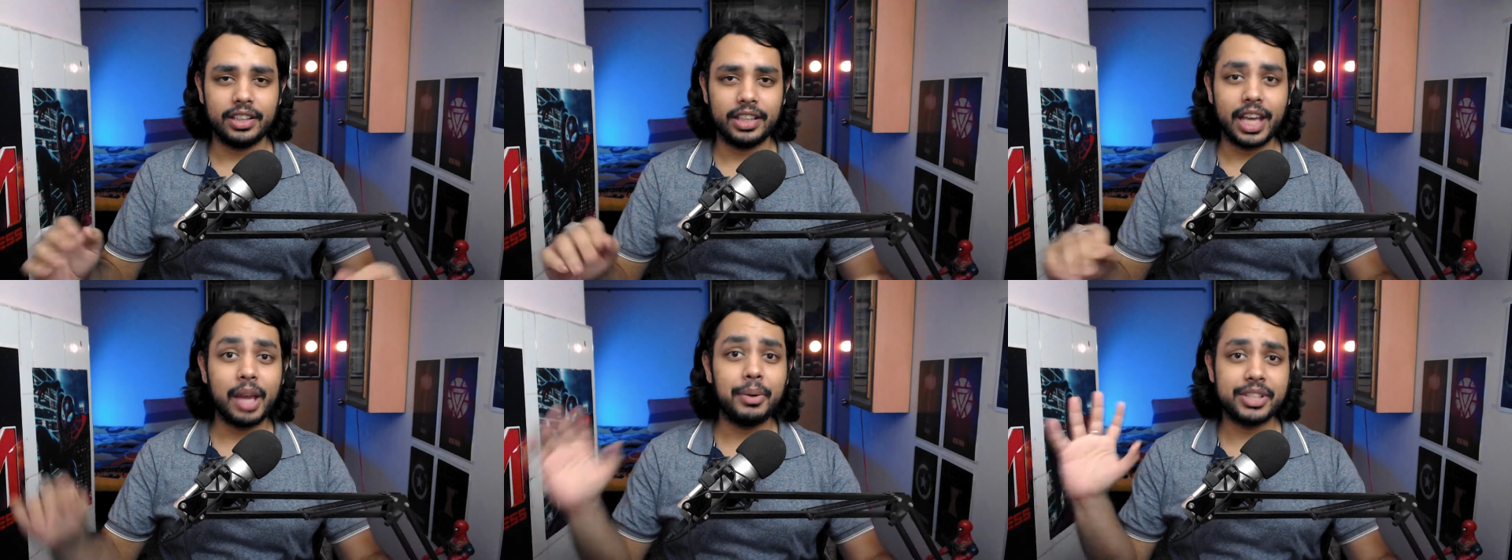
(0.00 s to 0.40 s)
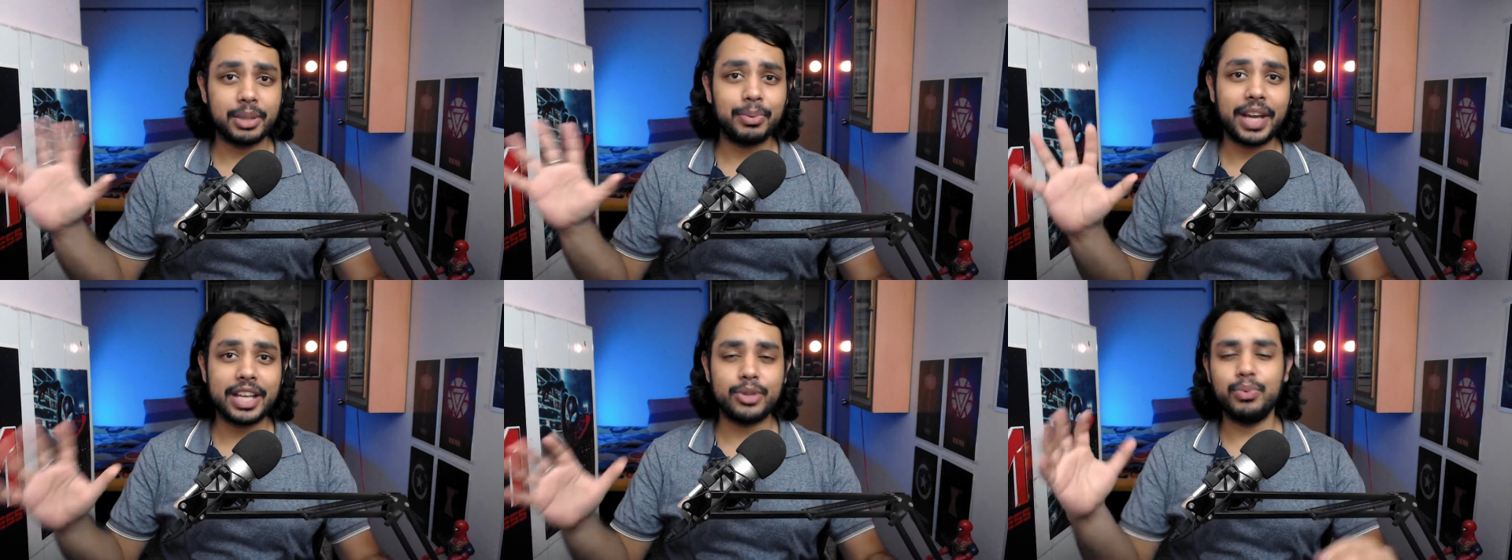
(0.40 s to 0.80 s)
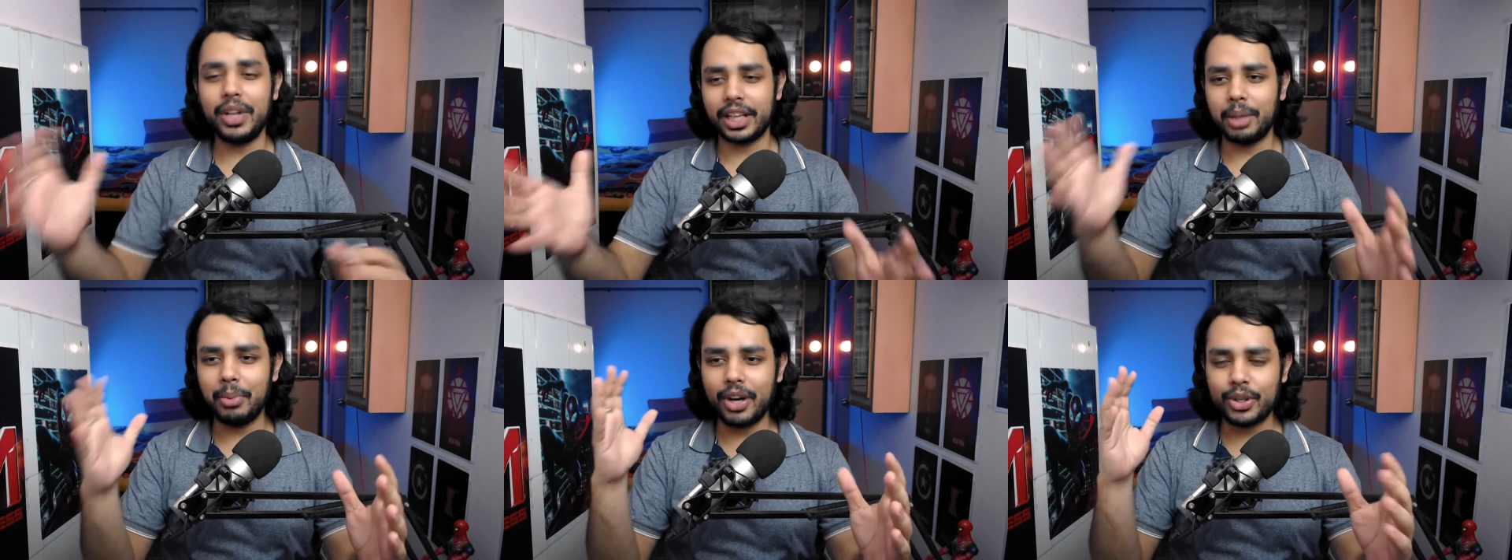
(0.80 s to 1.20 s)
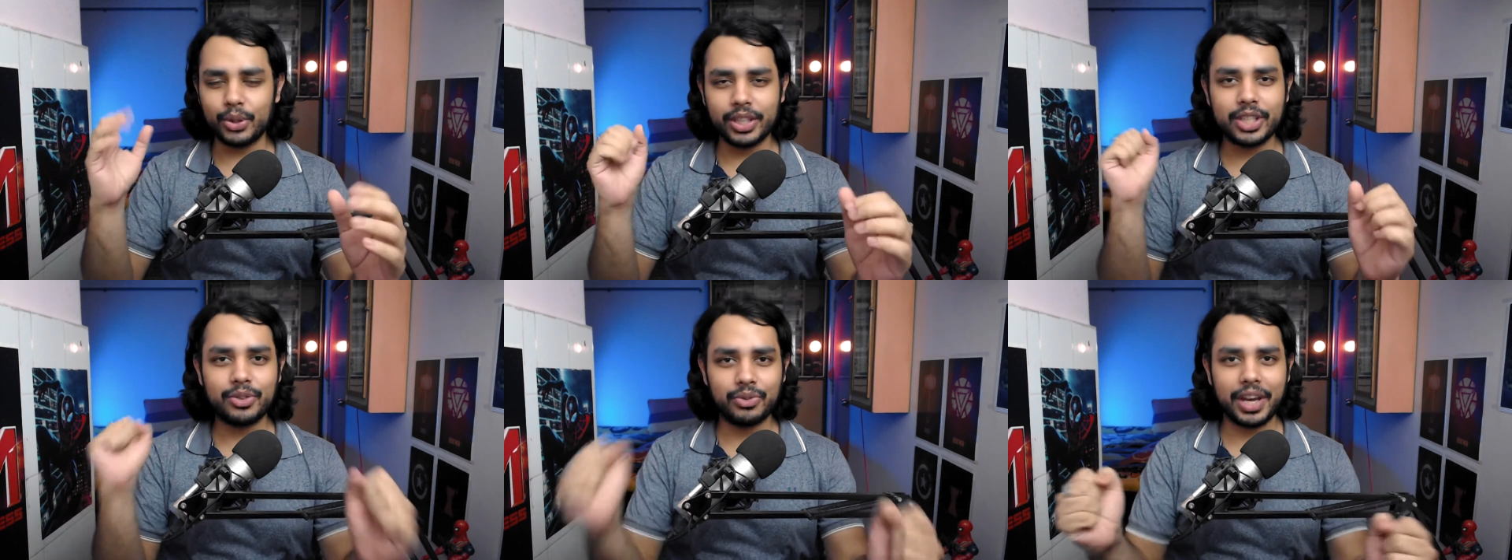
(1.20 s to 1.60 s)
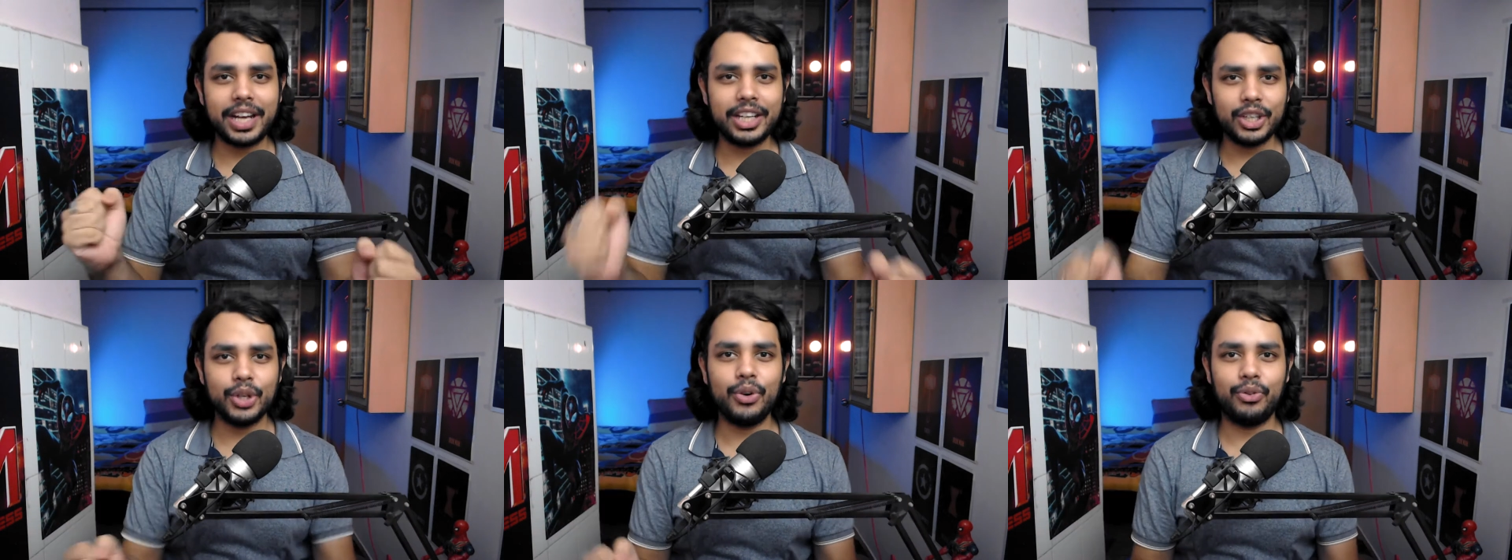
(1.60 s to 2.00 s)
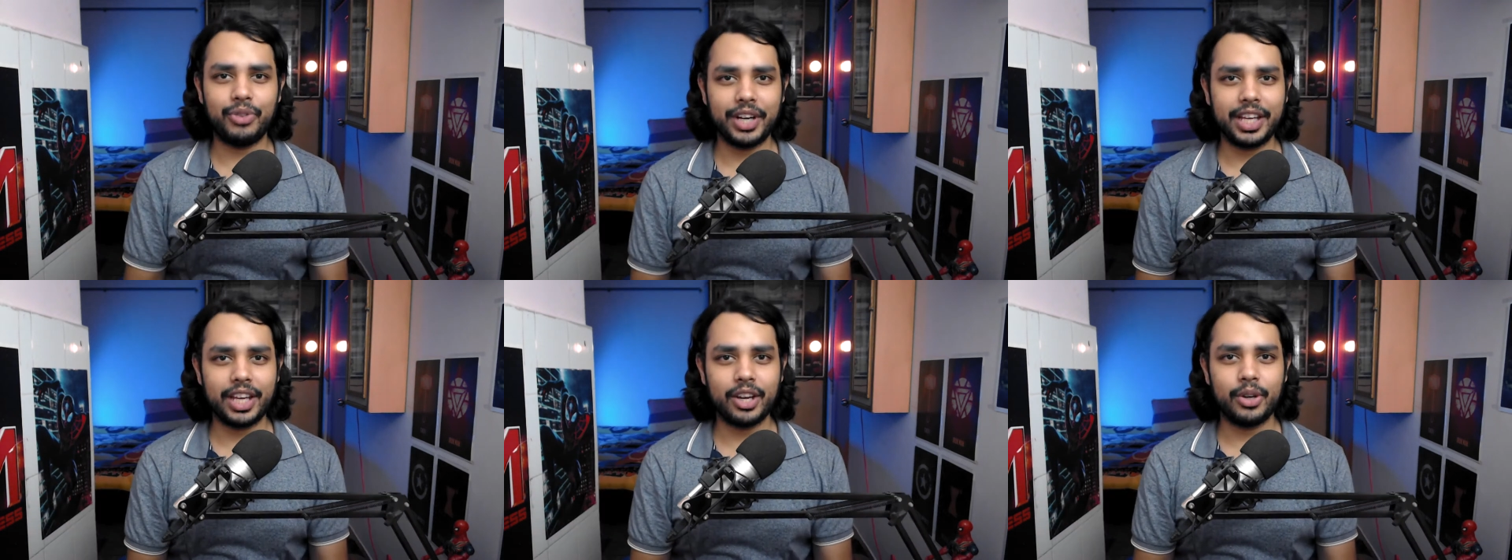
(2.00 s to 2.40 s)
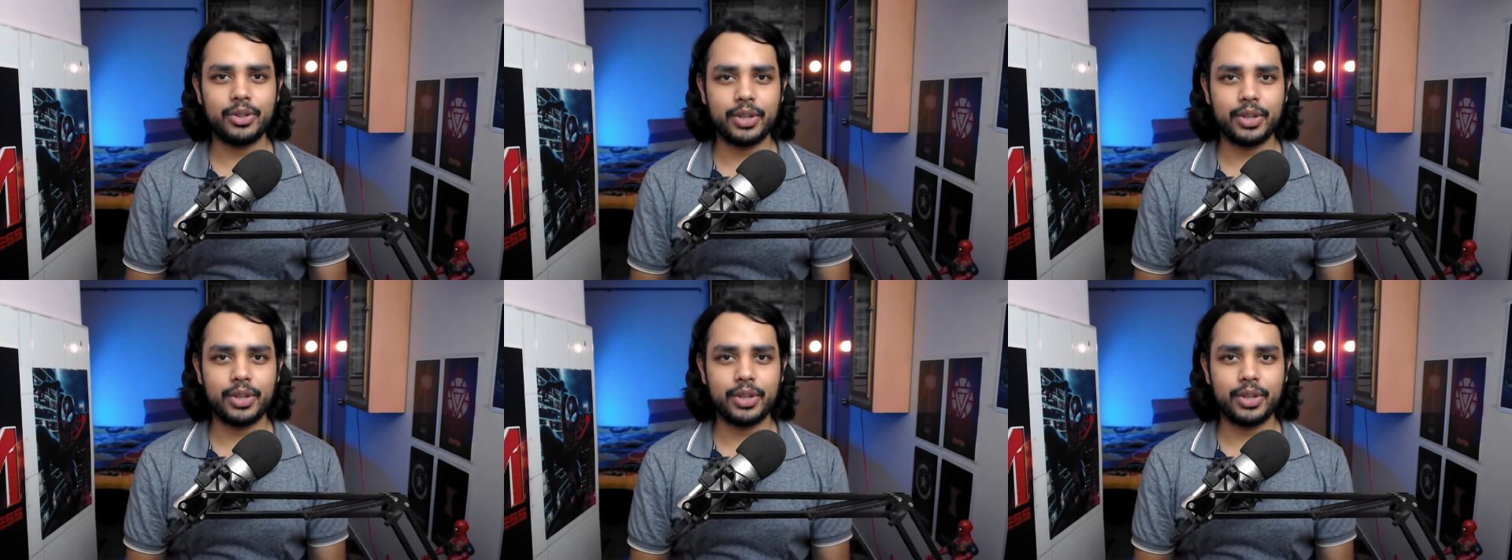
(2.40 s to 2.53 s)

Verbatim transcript: Hey what's up guys welcome on to this very new video.